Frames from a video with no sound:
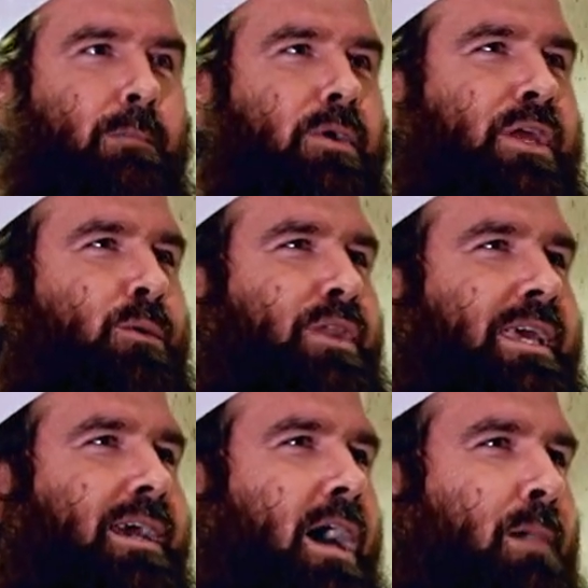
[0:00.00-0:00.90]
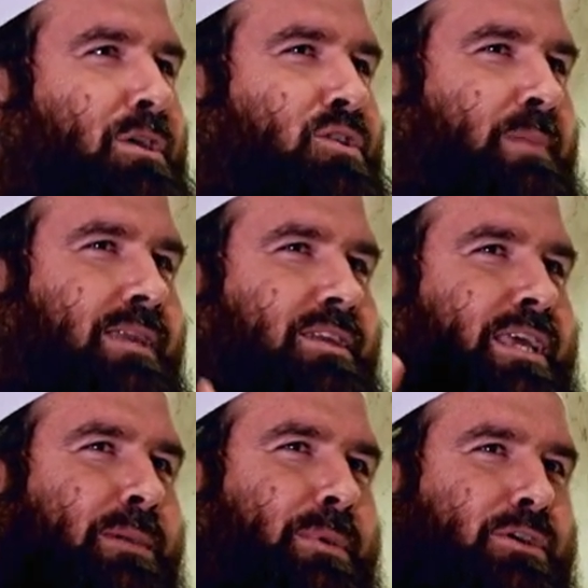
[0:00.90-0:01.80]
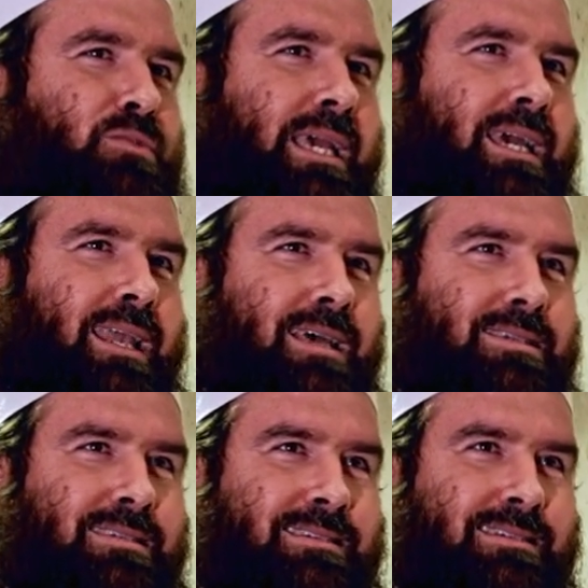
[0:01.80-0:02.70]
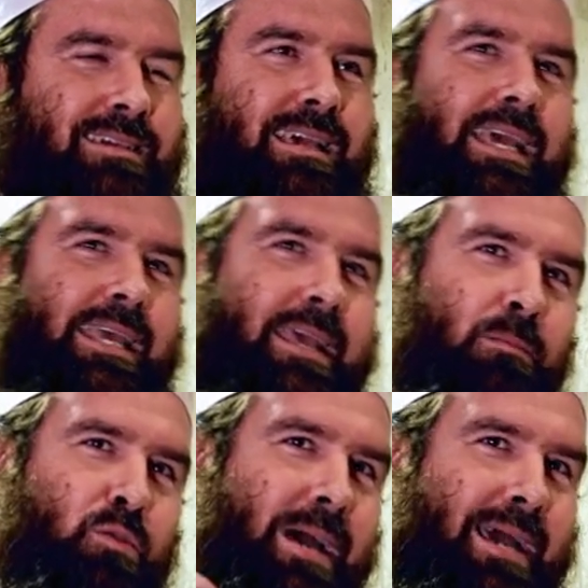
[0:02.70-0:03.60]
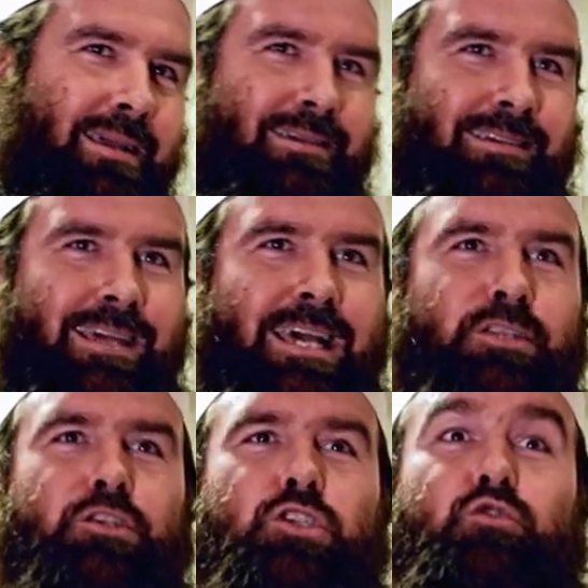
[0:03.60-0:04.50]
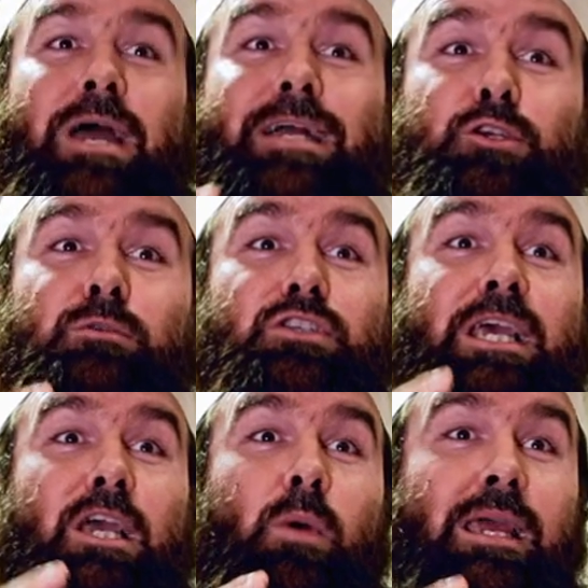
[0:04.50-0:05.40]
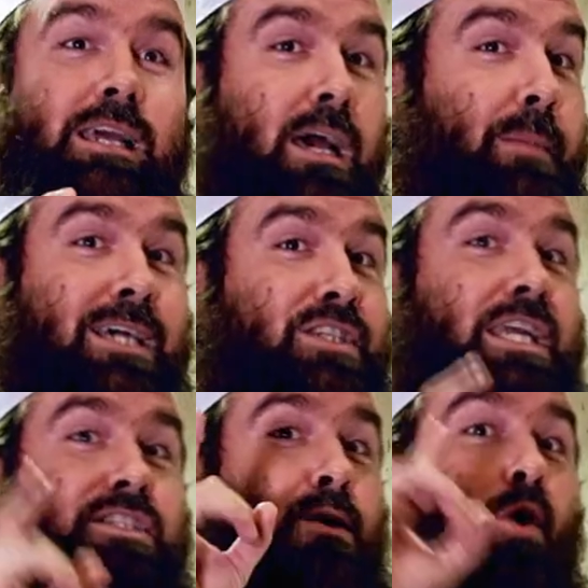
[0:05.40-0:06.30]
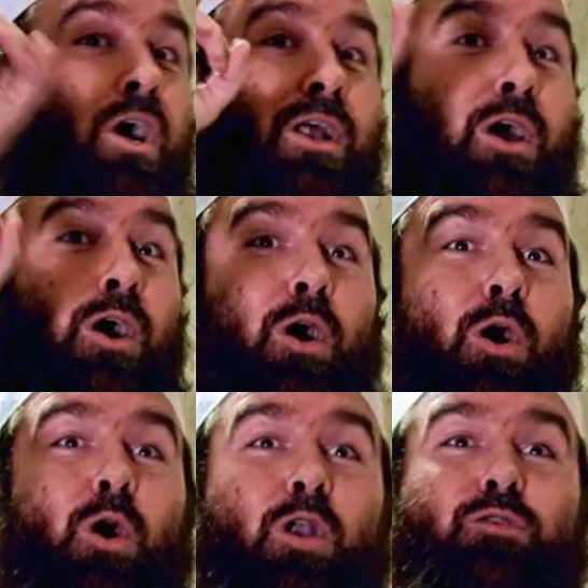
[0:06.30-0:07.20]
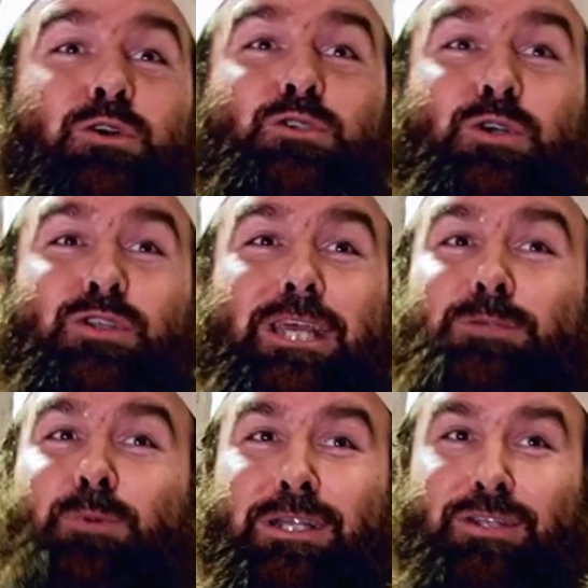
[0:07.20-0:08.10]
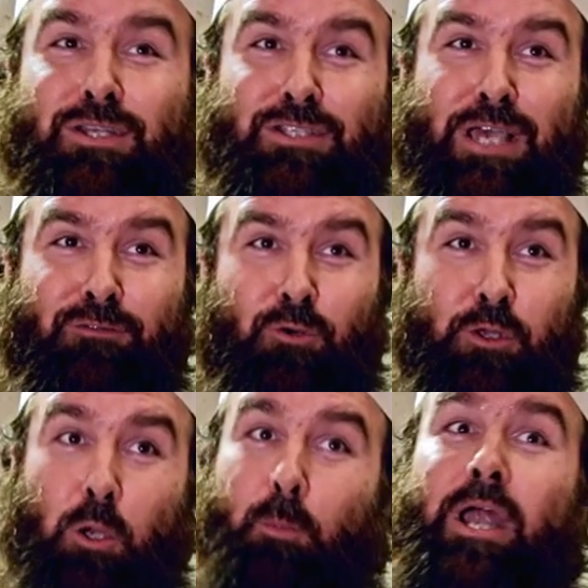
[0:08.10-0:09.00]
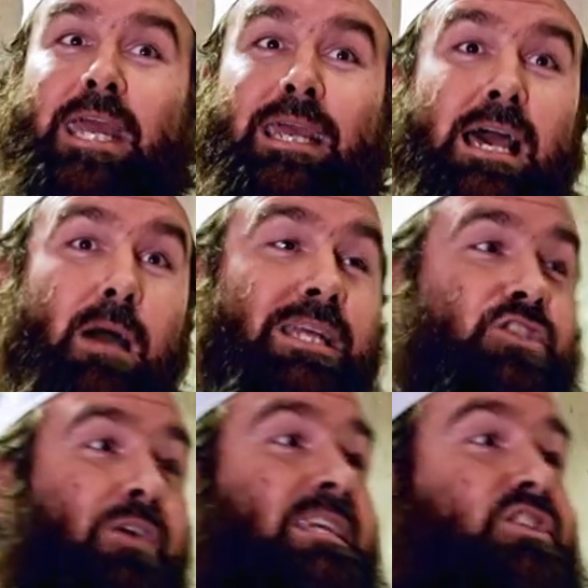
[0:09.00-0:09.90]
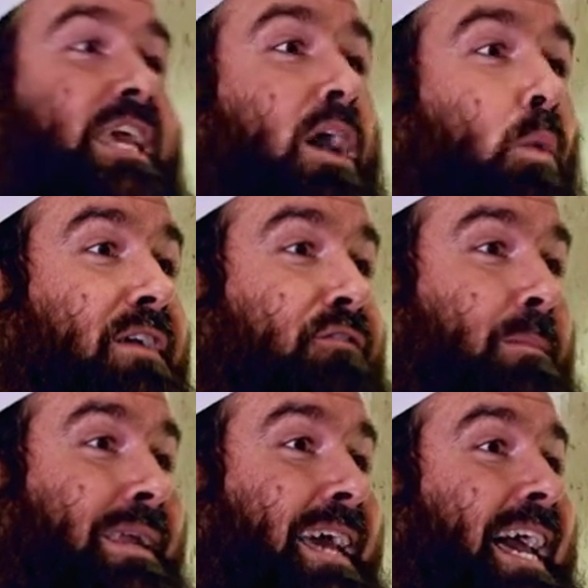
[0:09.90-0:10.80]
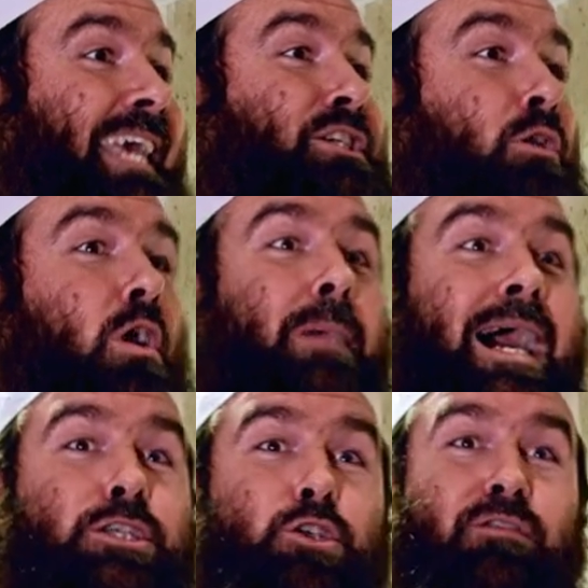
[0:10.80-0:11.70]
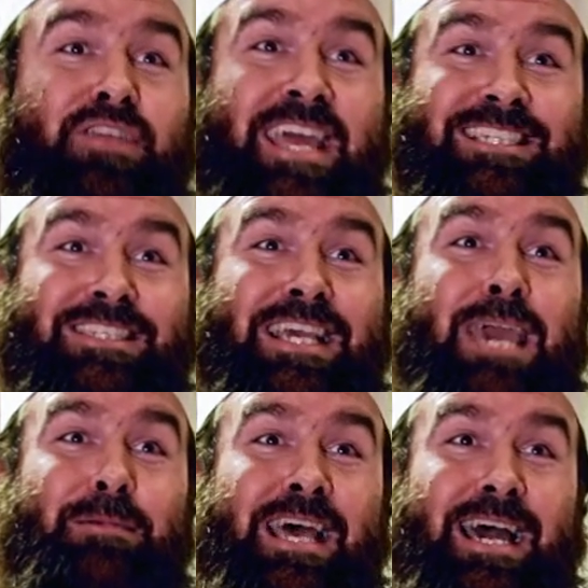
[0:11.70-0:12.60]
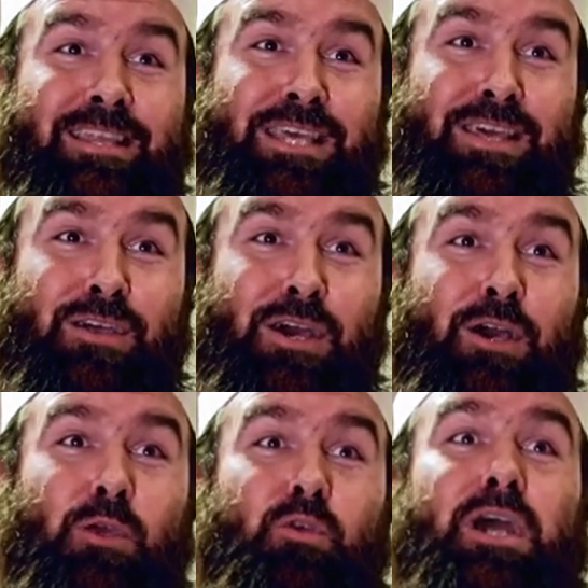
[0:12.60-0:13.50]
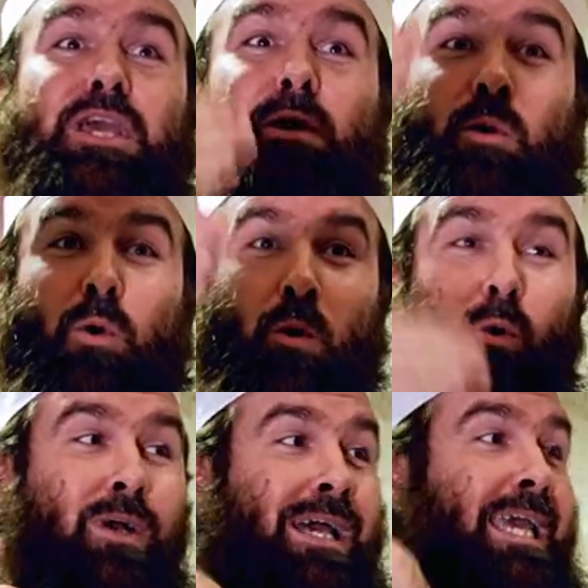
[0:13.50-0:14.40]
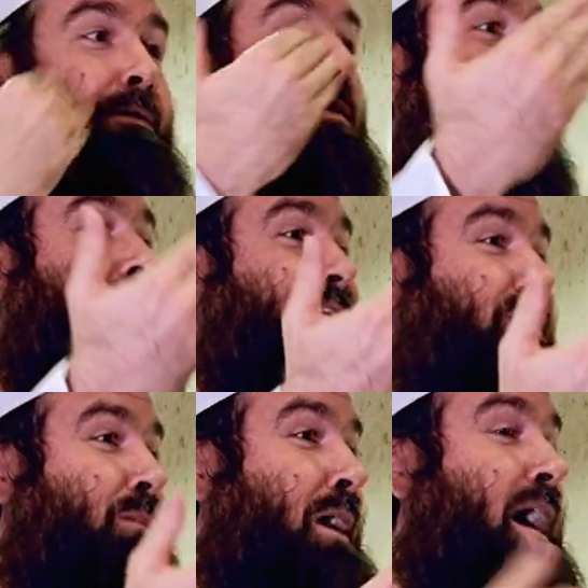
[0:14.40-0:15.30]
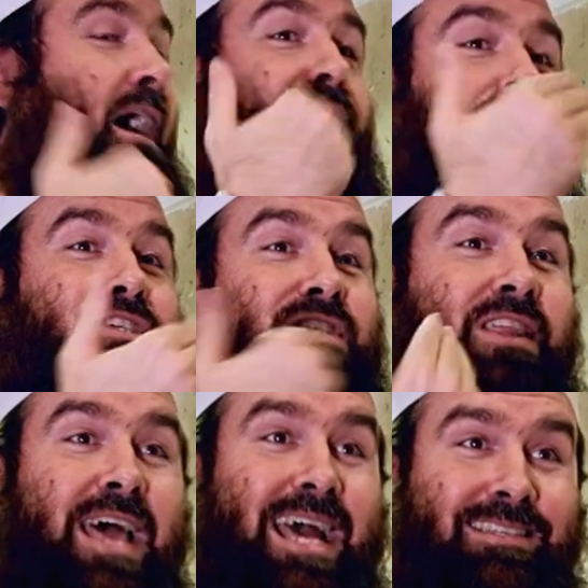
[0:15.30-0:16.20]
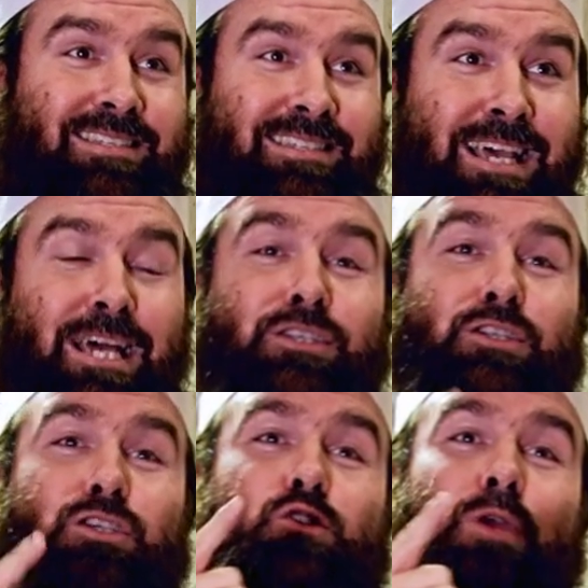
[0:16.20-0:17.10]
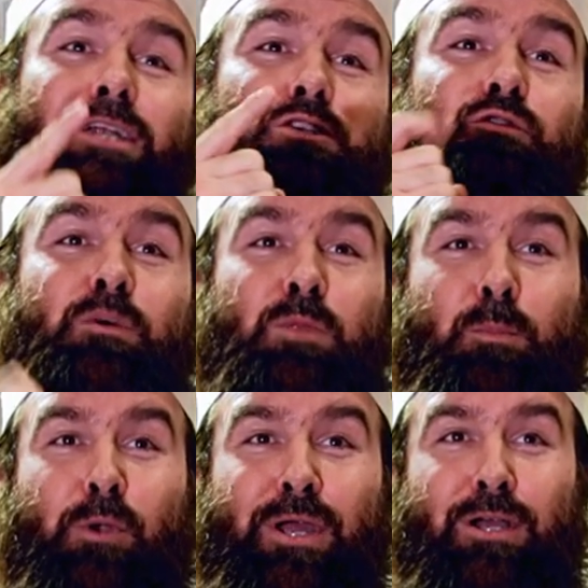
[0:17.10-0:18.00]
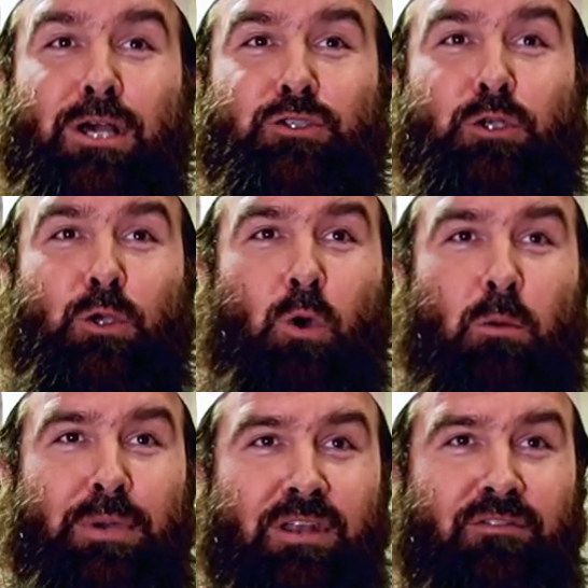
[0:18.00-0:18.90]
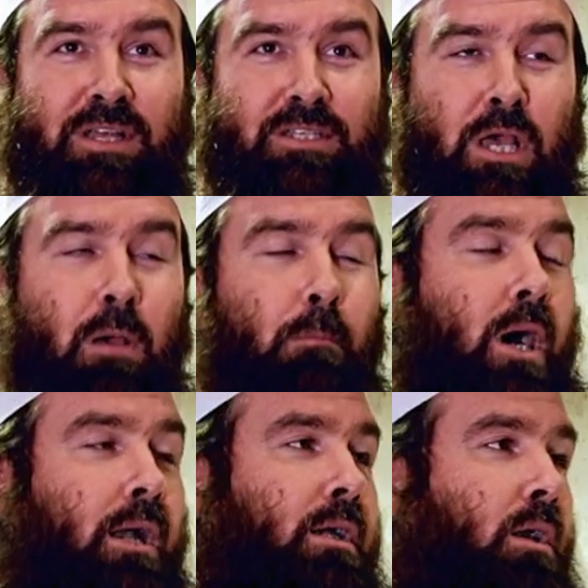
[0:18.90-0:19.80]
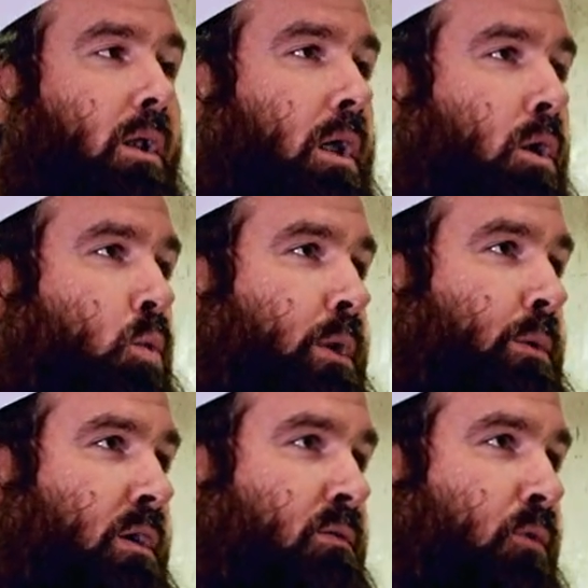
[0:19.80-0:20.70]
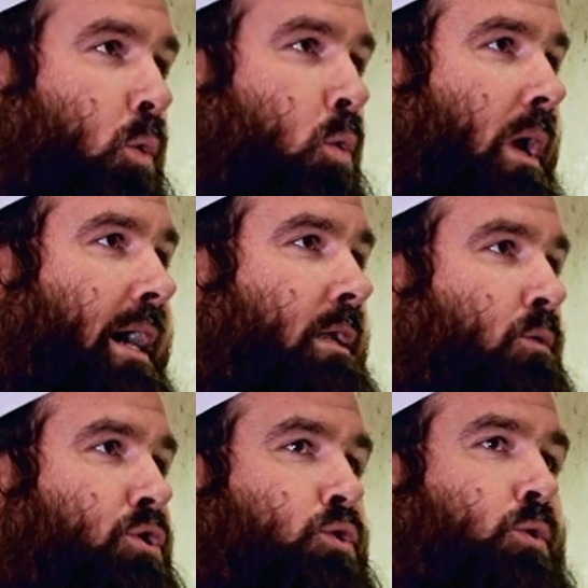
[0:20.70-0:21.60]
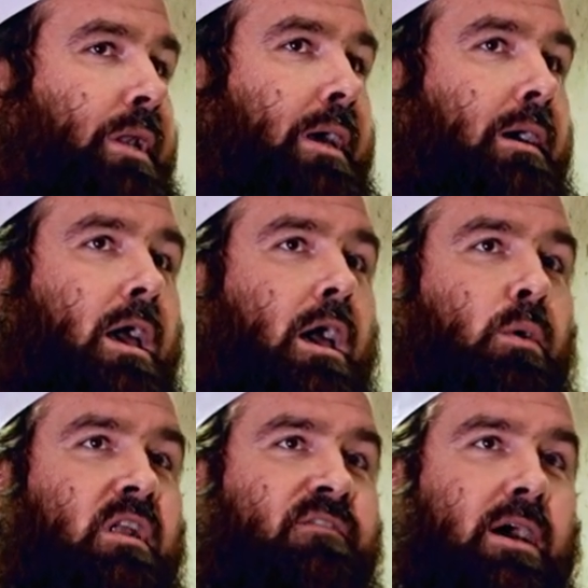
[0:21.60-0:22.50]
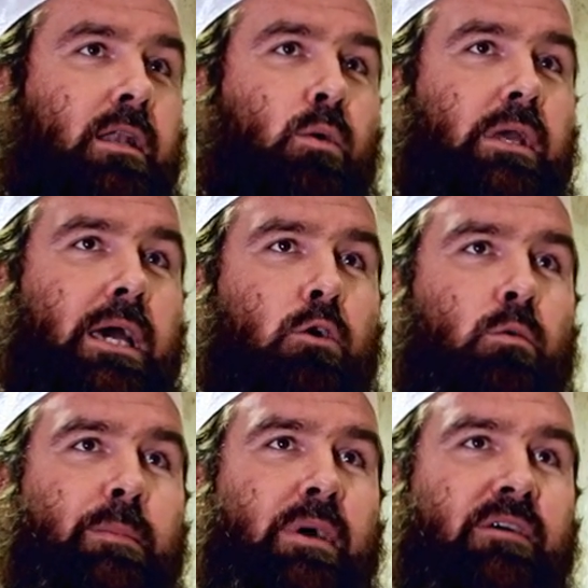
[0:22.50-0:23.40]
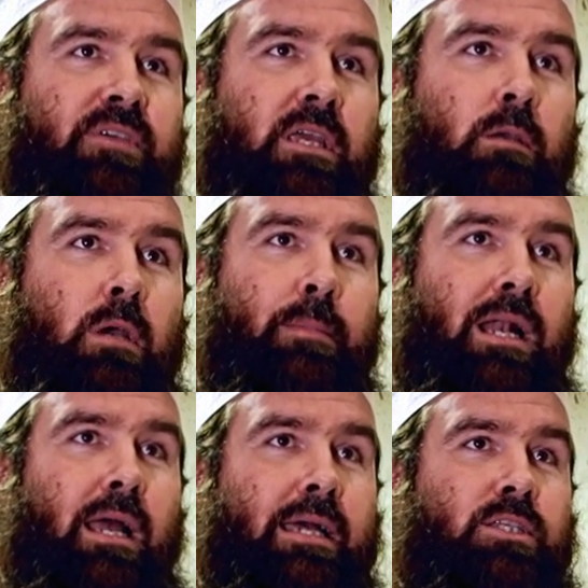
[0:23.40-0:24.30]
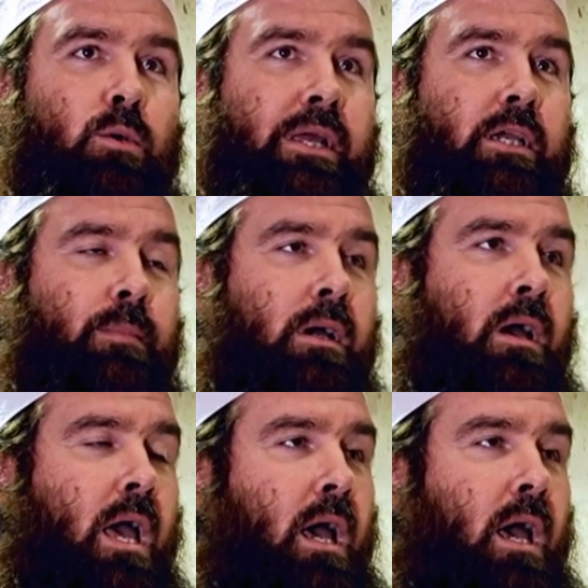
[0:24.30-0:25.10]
But then when the iqamah is made, the takbir is made, khalas, he comes back to distract you and to take away because he doesn't want all of those good deeds put into the scale for you. You're praying, but he's trying to take away from it. He's going to remind you of things as it came in the hadith. You the Yudhakiruhu. He reminds him of this and that to distract you from the prayer so you won't benefit. Barakallahu li walakum fil Qur'an wa sunnah wa nafa'ani wa yakum bima fihi min al-ayati wal hikma.